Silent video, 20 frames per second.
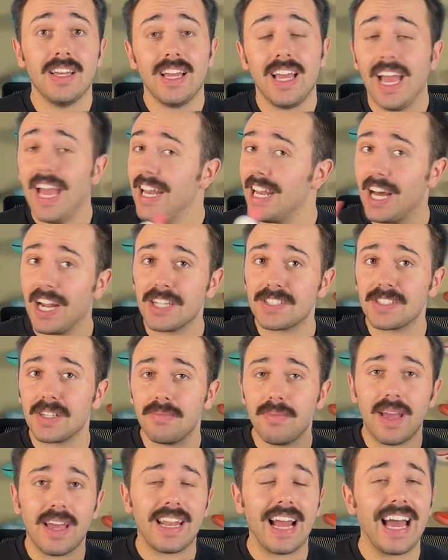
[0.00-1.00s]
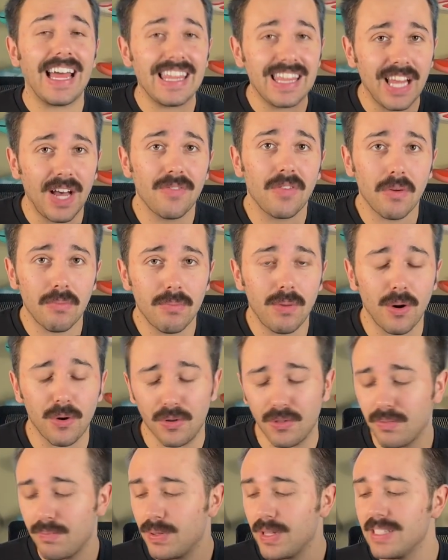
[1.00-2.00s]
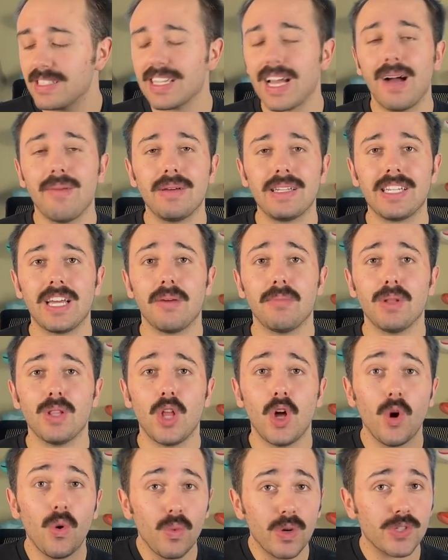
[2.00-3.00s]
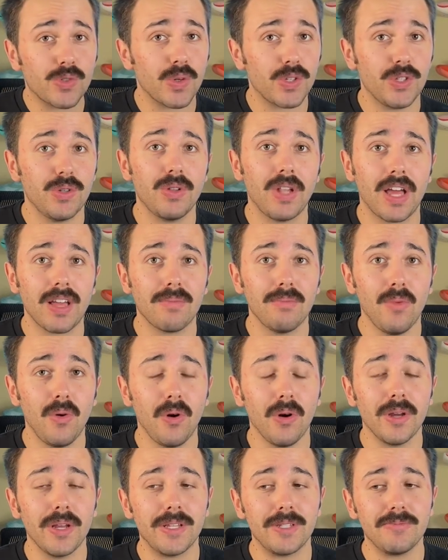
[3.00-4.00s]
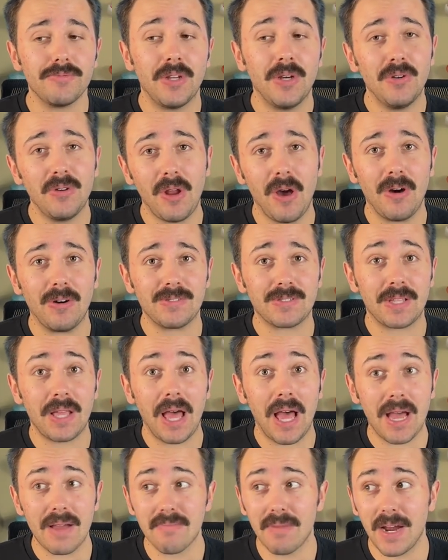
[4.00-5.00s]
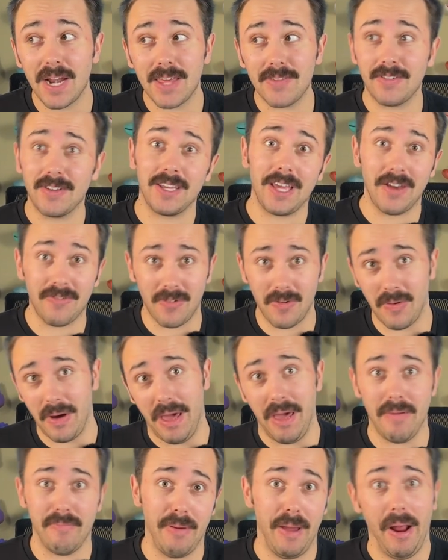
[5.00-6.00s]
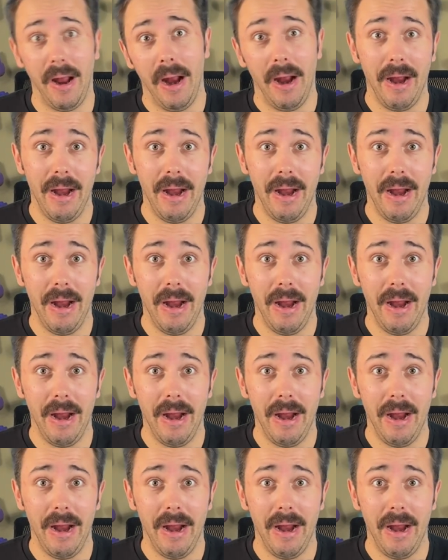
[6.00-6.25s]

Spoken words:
And honestly, man, I love them both. Please comment down below which one you like more, and who knows, I might even give away a pair.